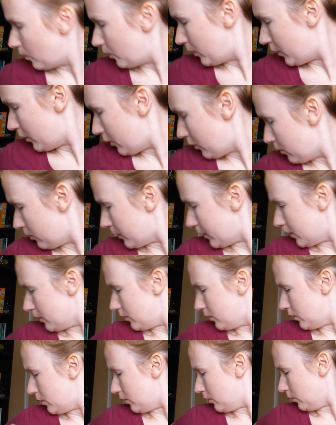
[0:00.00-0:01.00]
we are going
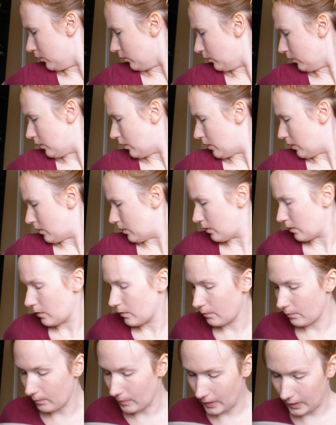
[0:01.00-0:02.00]
to
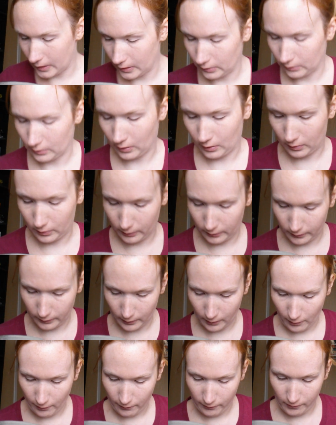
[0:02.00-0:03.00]
my in-laws
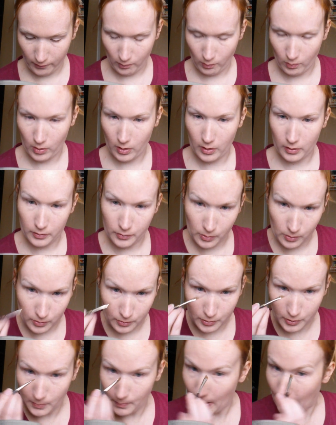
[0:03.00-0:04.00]
for
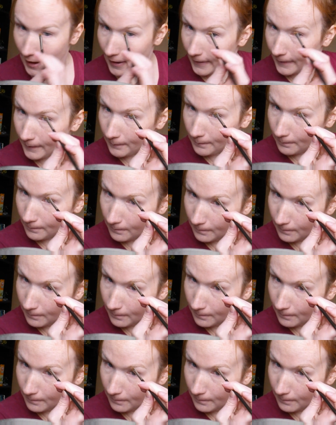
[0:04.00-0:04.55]
torture pie,